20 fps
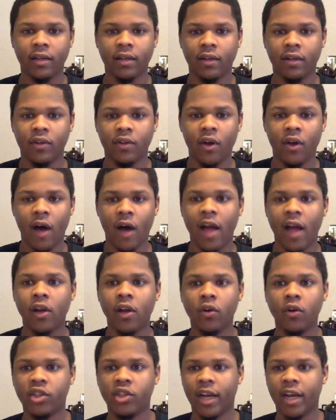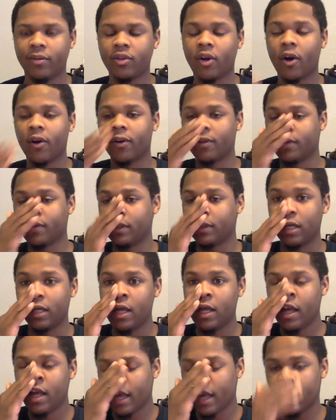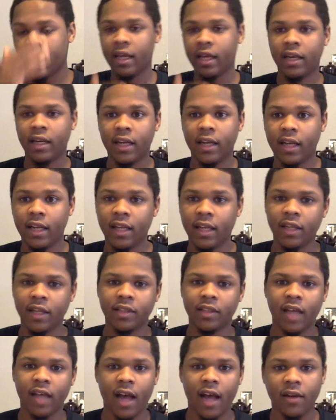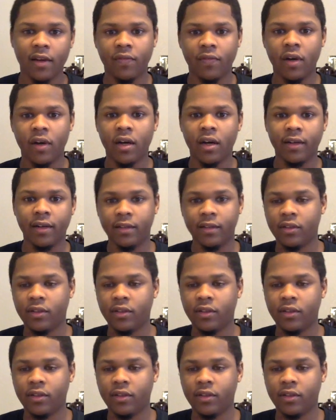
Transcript: You know, I know James Harden, and it is kind of fun,